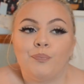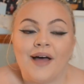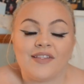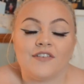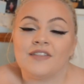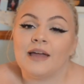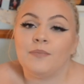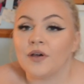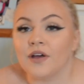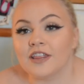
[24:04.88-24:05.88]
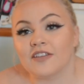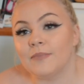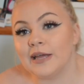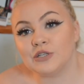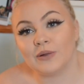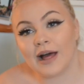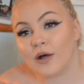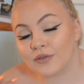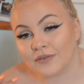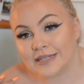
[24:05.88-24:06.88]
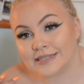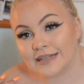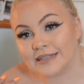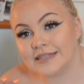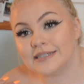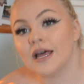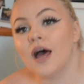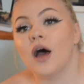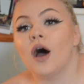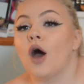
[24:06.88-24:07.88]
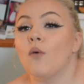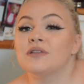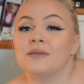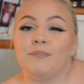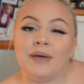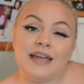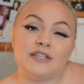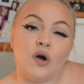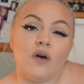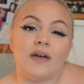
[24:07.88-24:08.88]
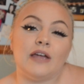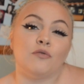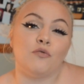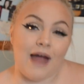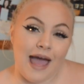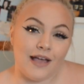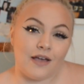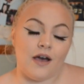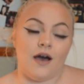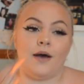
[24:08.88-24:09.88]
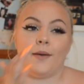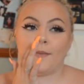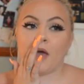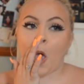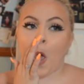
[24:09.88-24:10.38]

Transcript: as I said, because of mental health reasons, I was a bit of a wreck. I